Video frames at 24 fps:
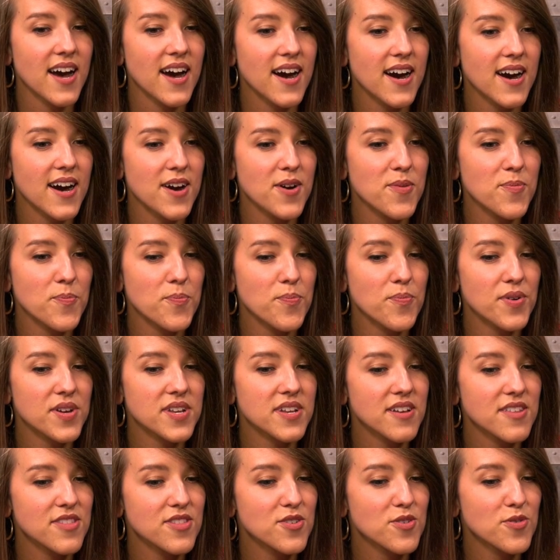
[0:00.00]
But
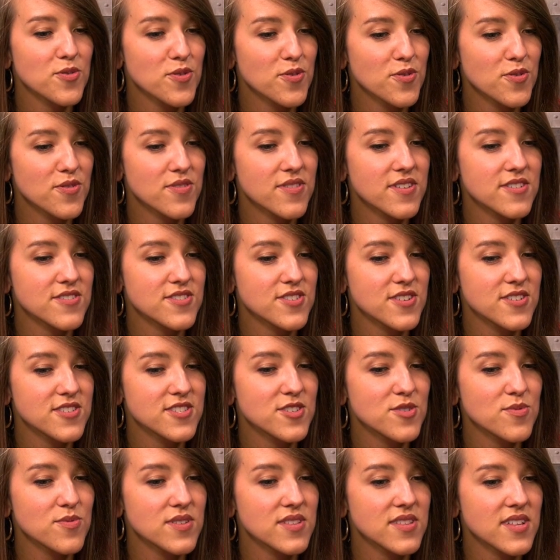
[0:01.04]
on the whole, there's
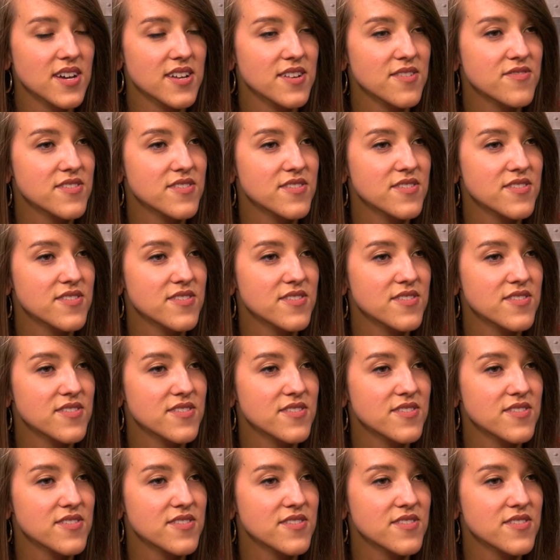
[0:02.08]
also a lot